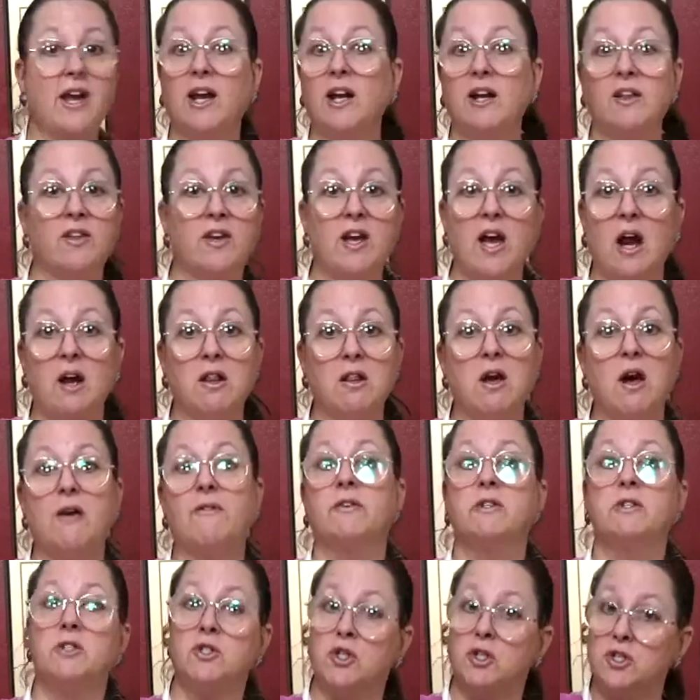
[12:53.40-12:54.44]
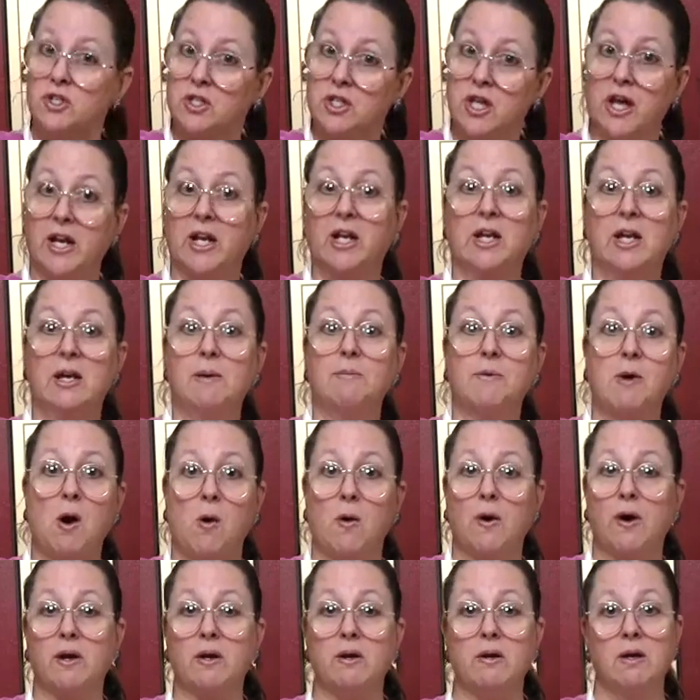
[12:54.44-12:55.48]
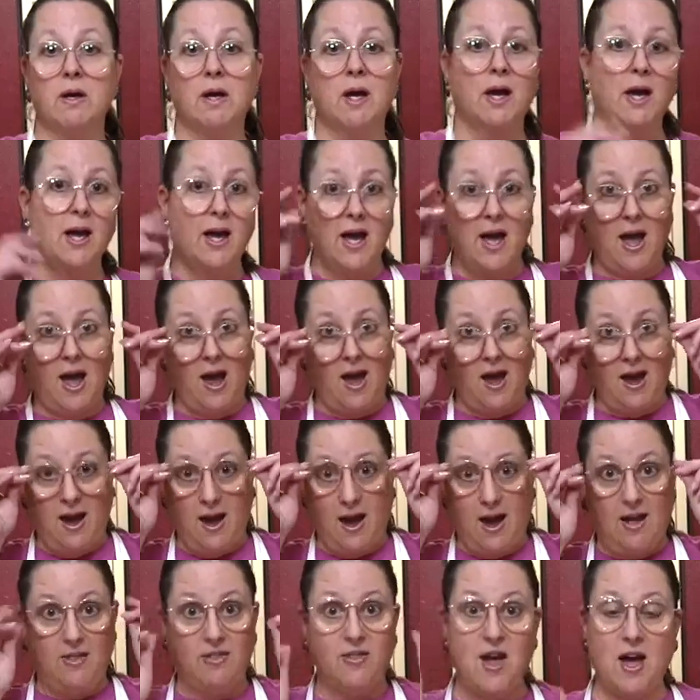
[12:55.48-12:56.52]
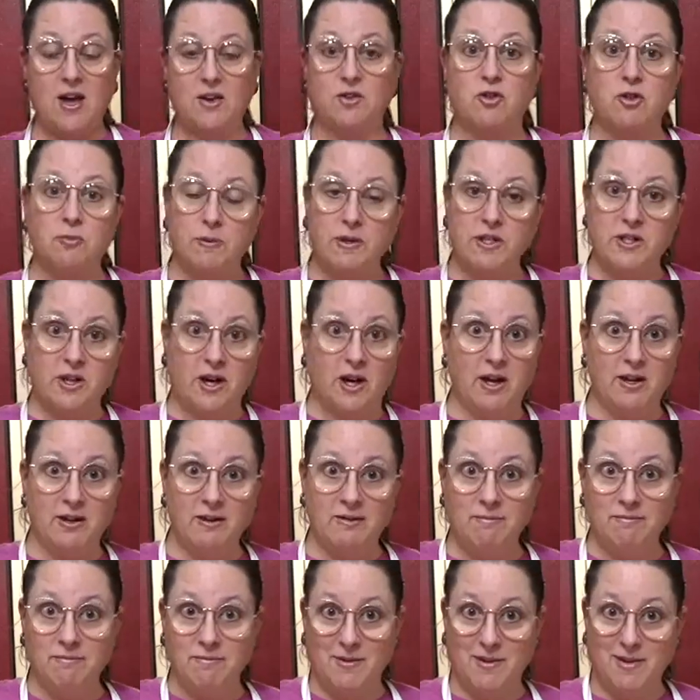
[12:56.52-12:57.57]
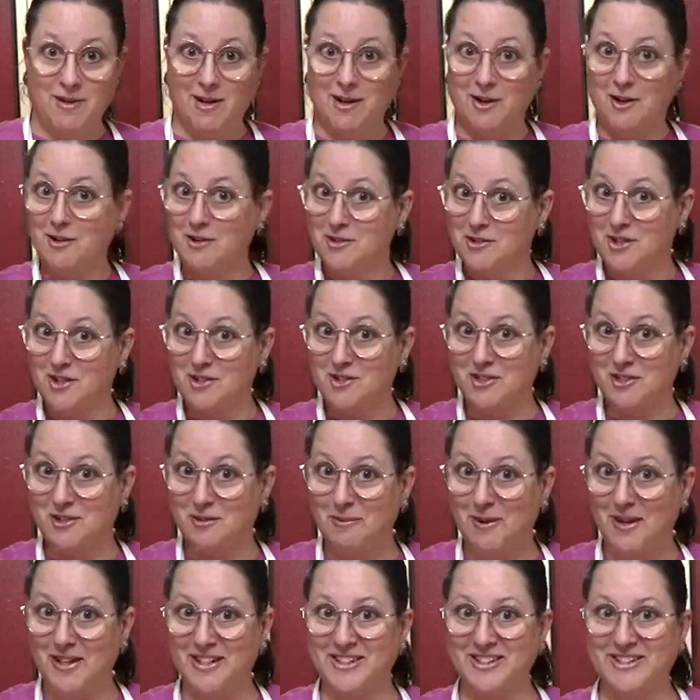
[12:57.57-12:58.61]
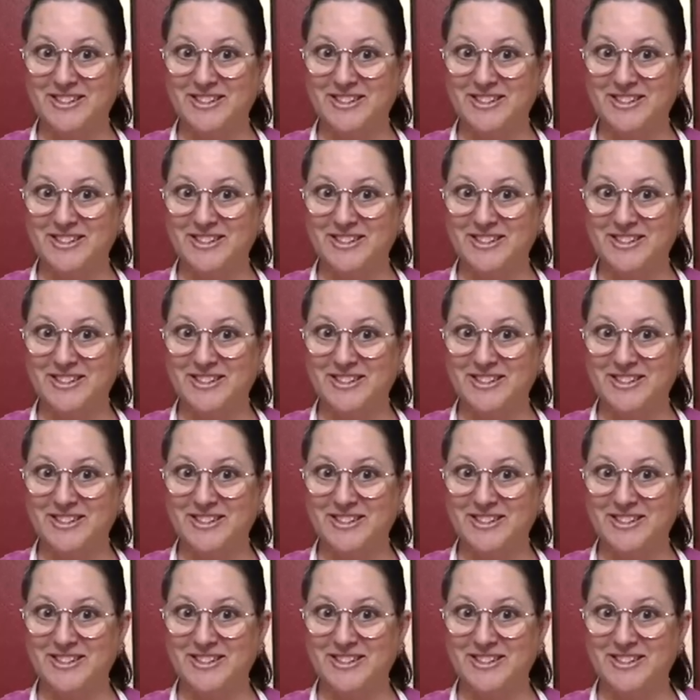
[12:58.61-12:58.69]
anything out of the oven, just let it keep going. And that should be done here in just a little bit.